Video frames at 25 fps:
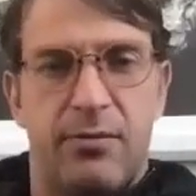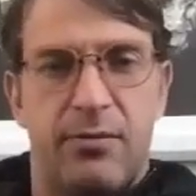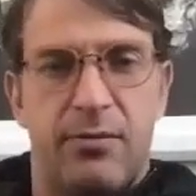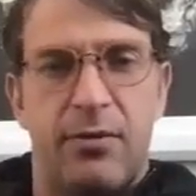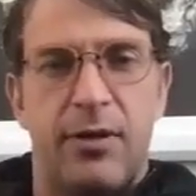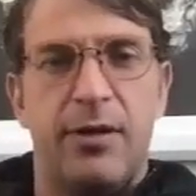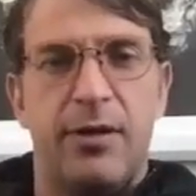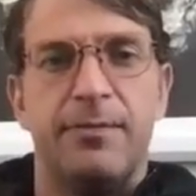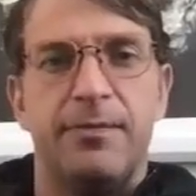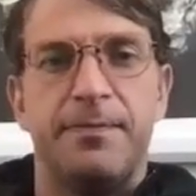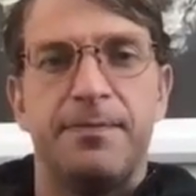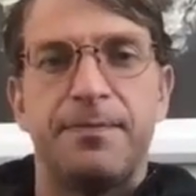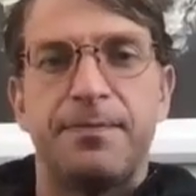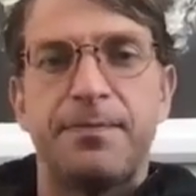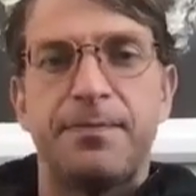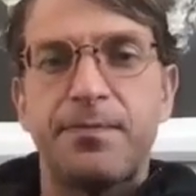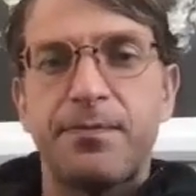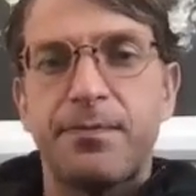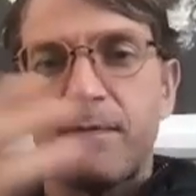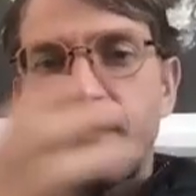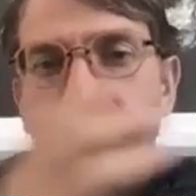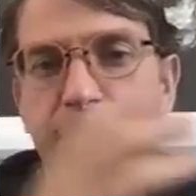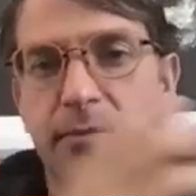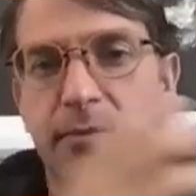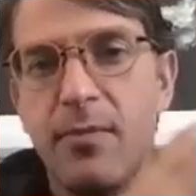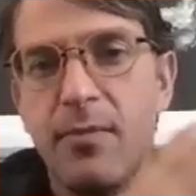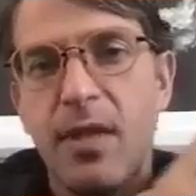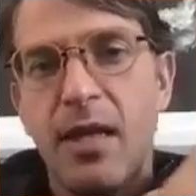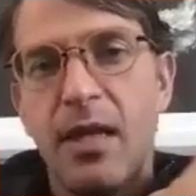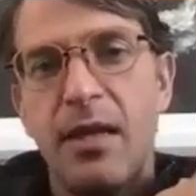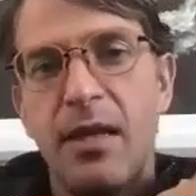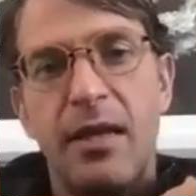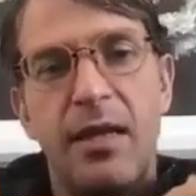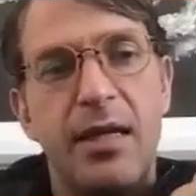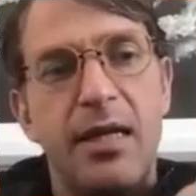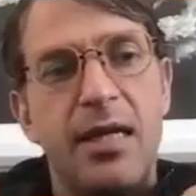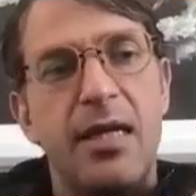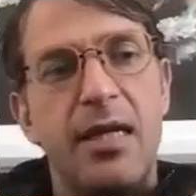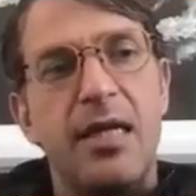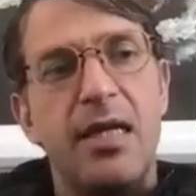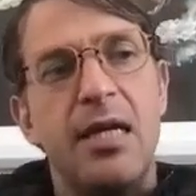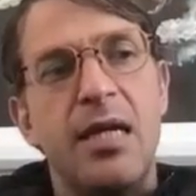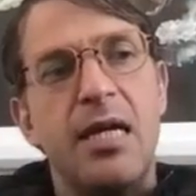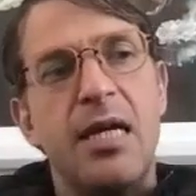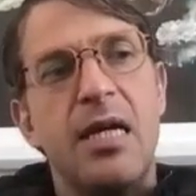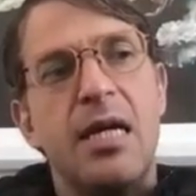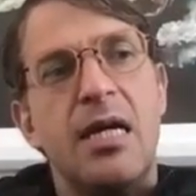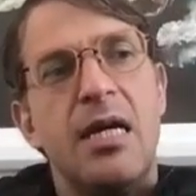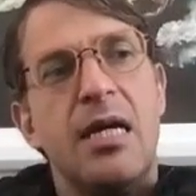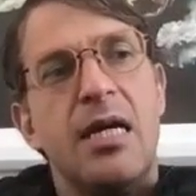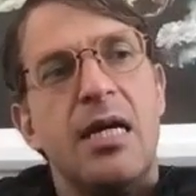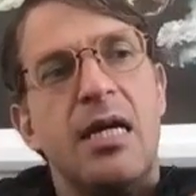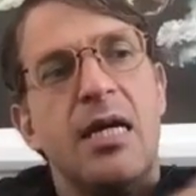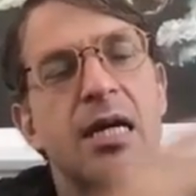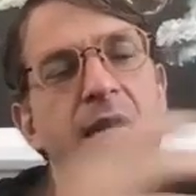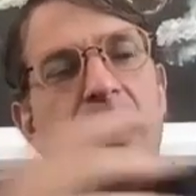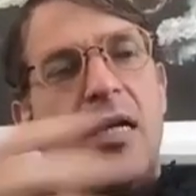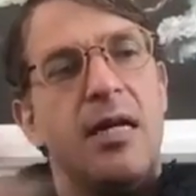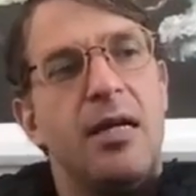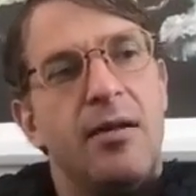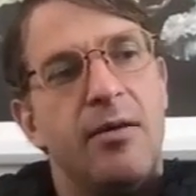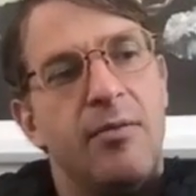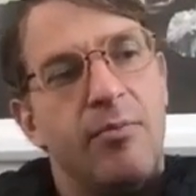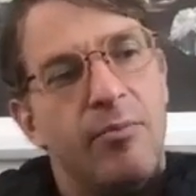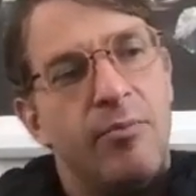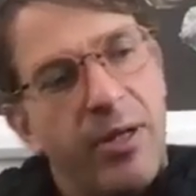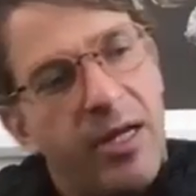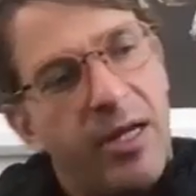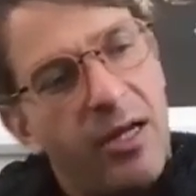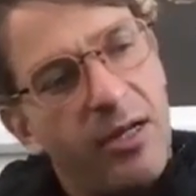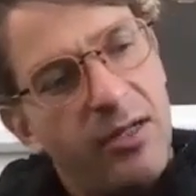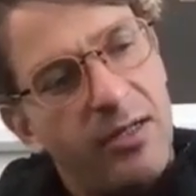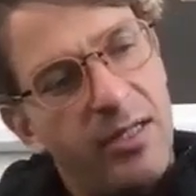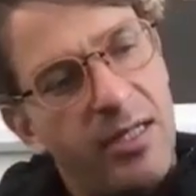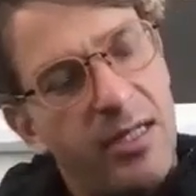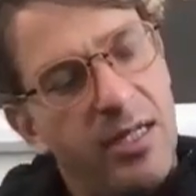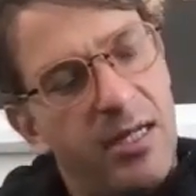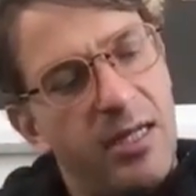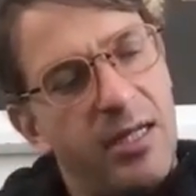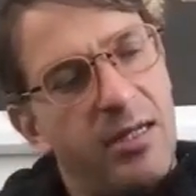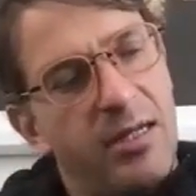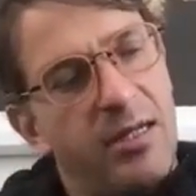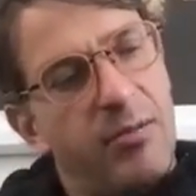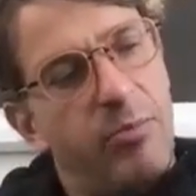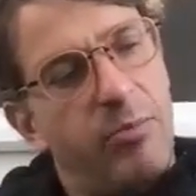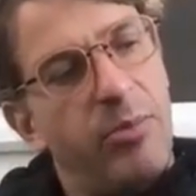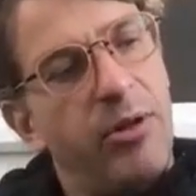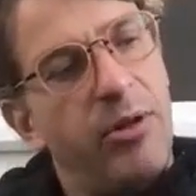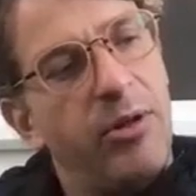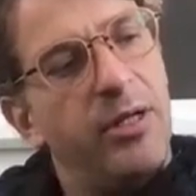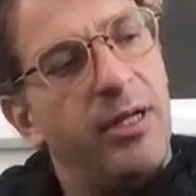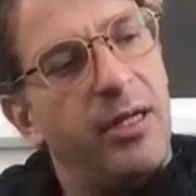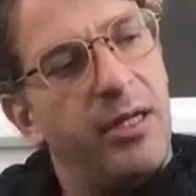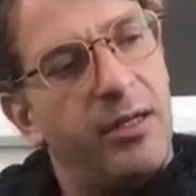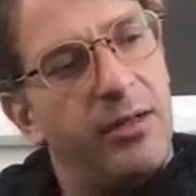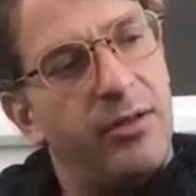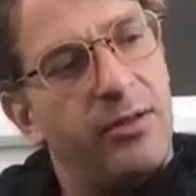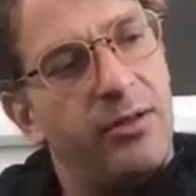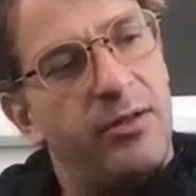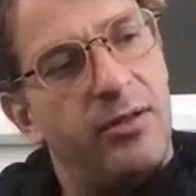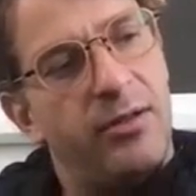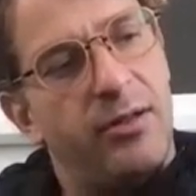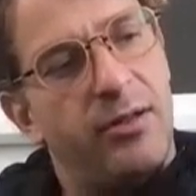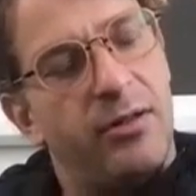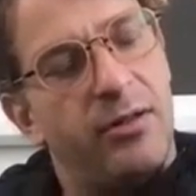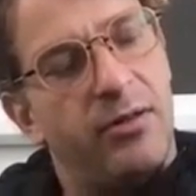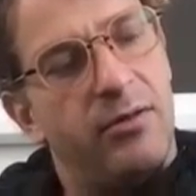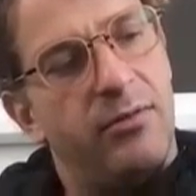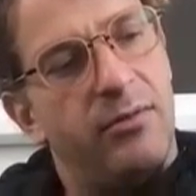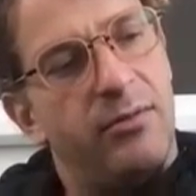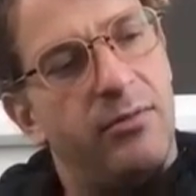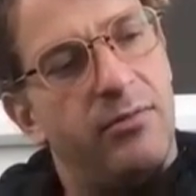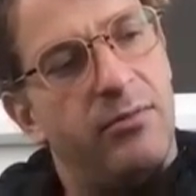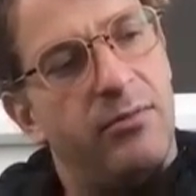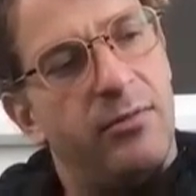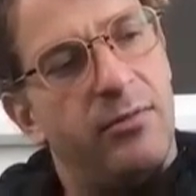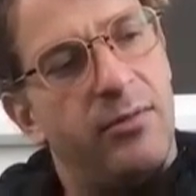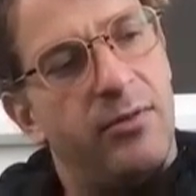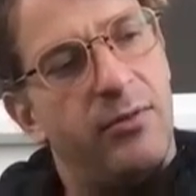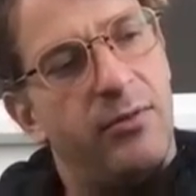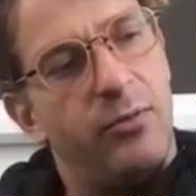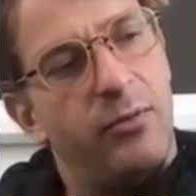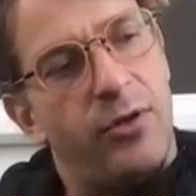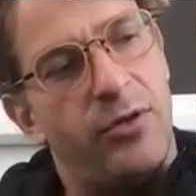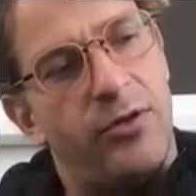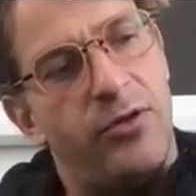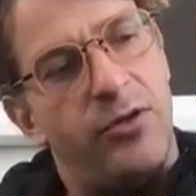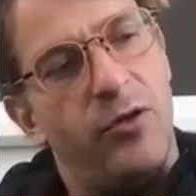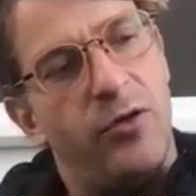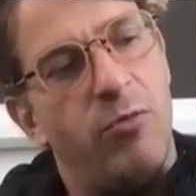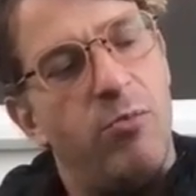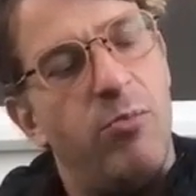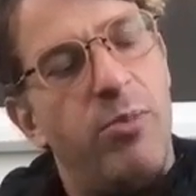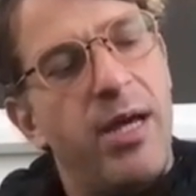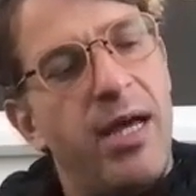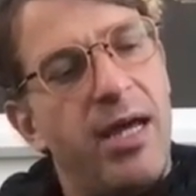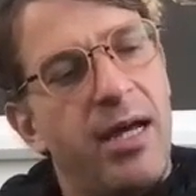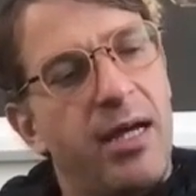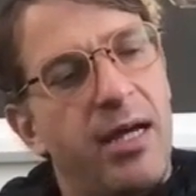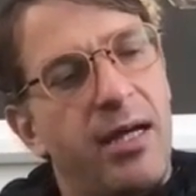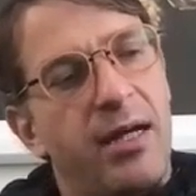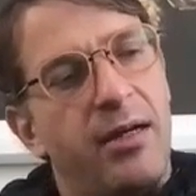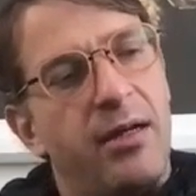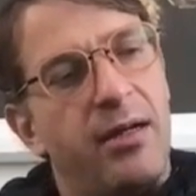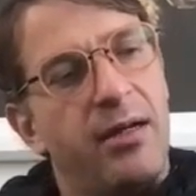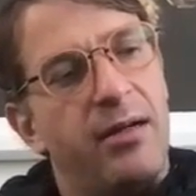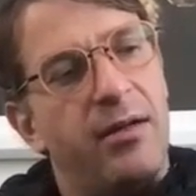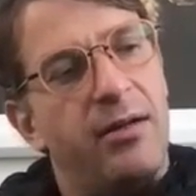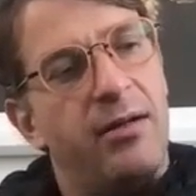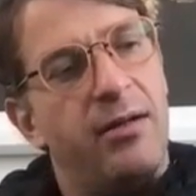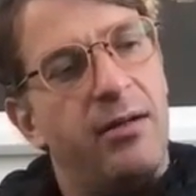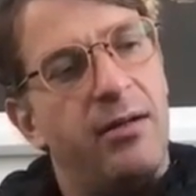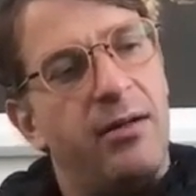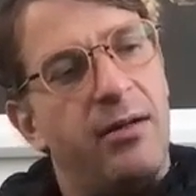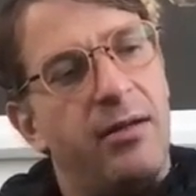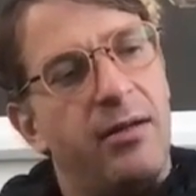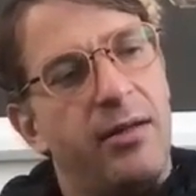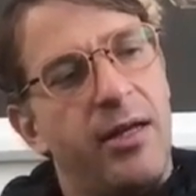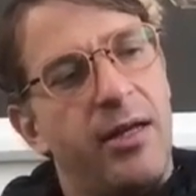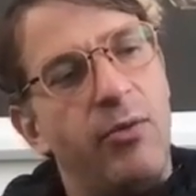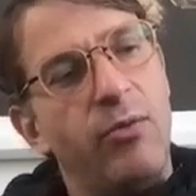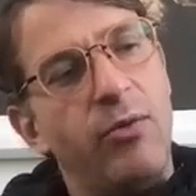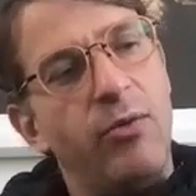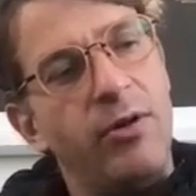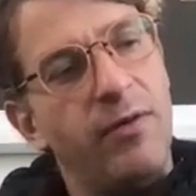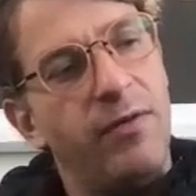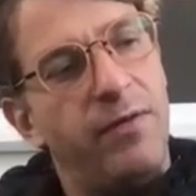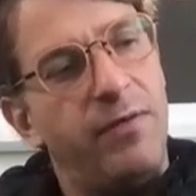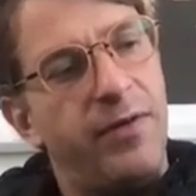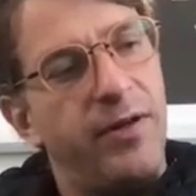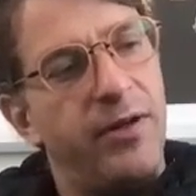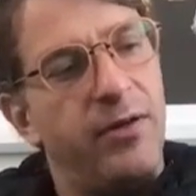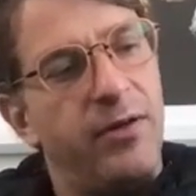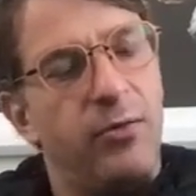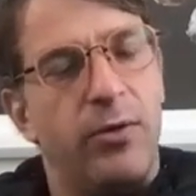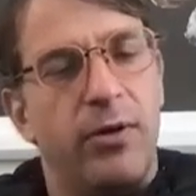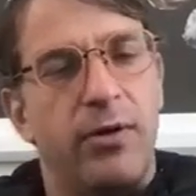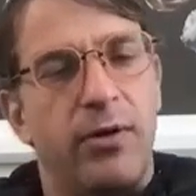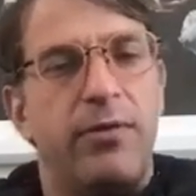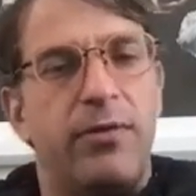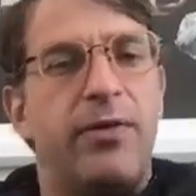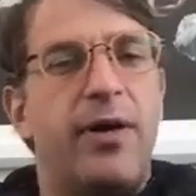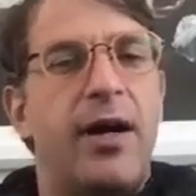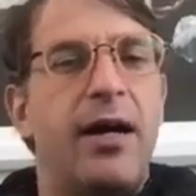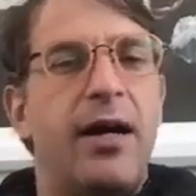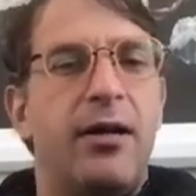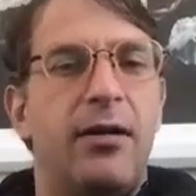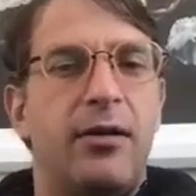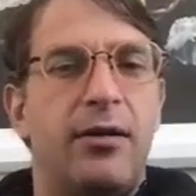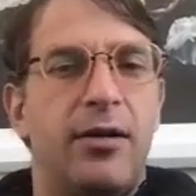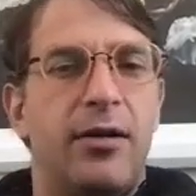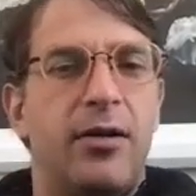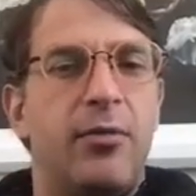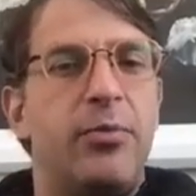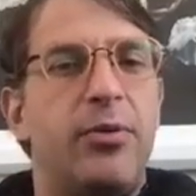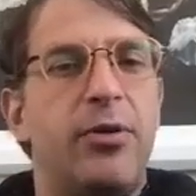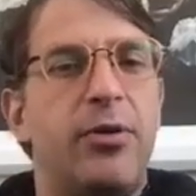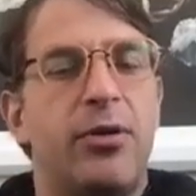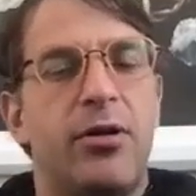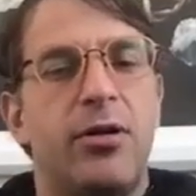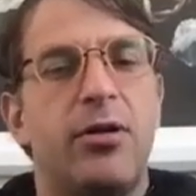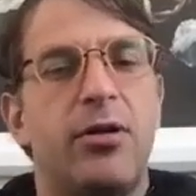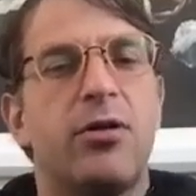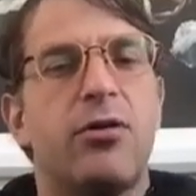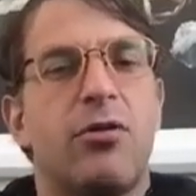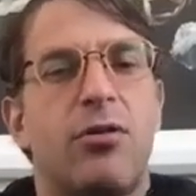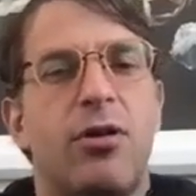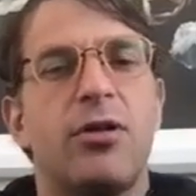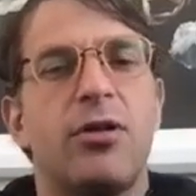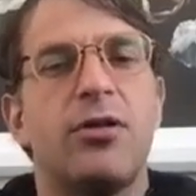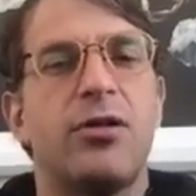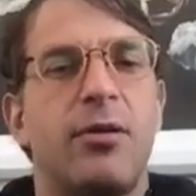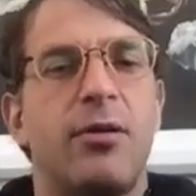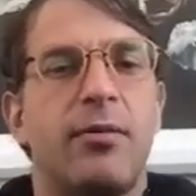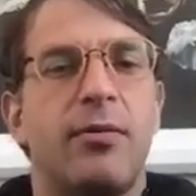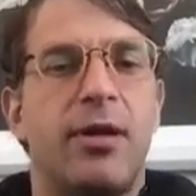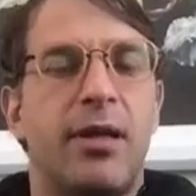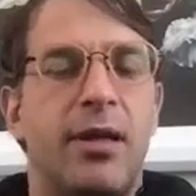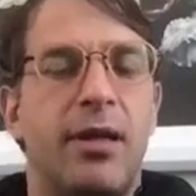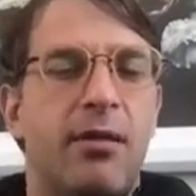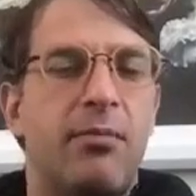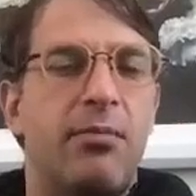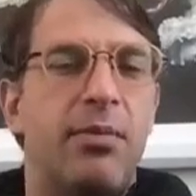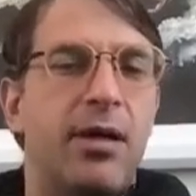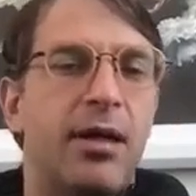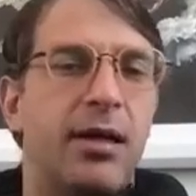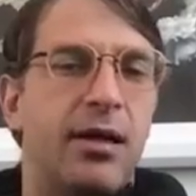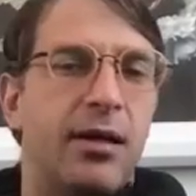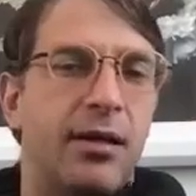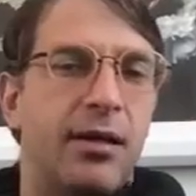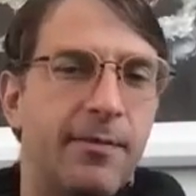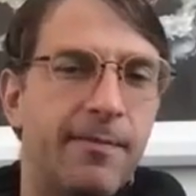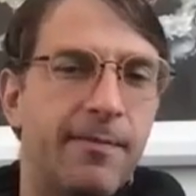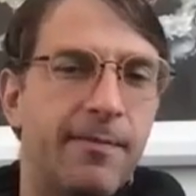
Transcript: right? The because the the buildings you know are so big they wouldn't fit in one file the computer couldn't crunch something that big